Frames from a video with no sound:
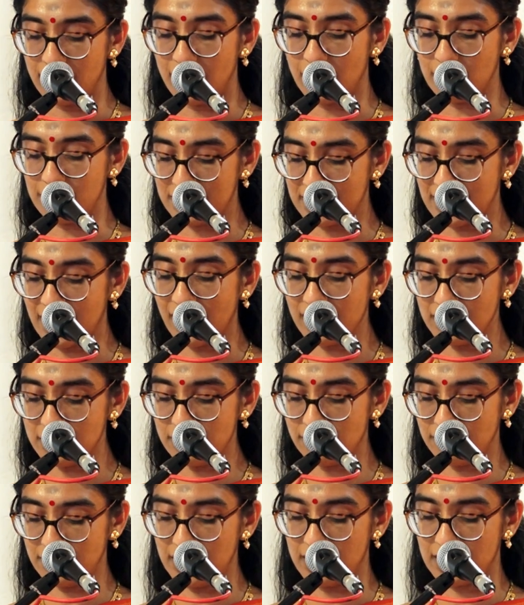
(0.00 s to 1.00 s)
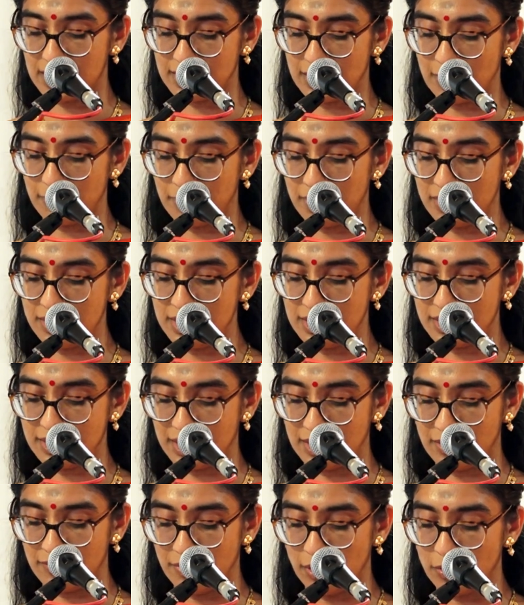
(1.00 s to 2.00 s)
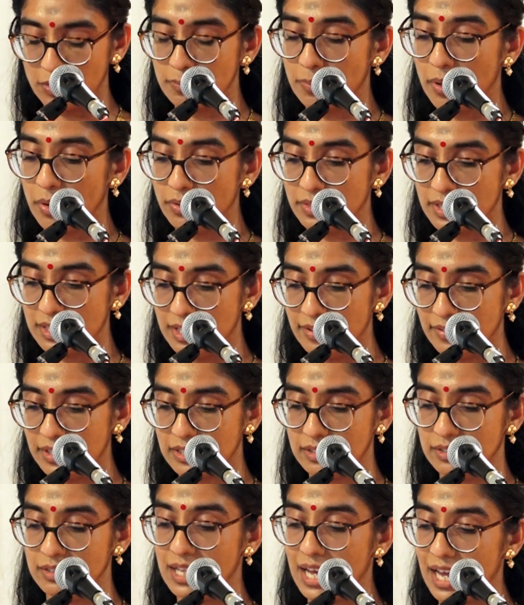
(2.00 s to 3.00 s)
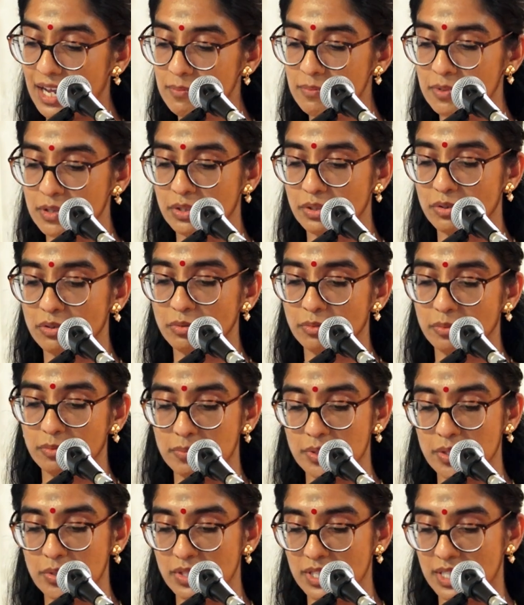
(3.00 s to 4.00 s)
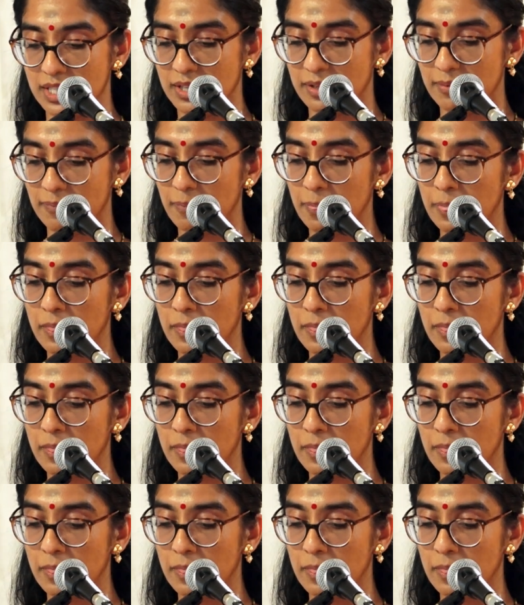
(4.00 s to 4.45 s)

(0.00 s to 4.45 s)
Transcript: I began to realize that Pannisai involves both lyrical and musical beauty.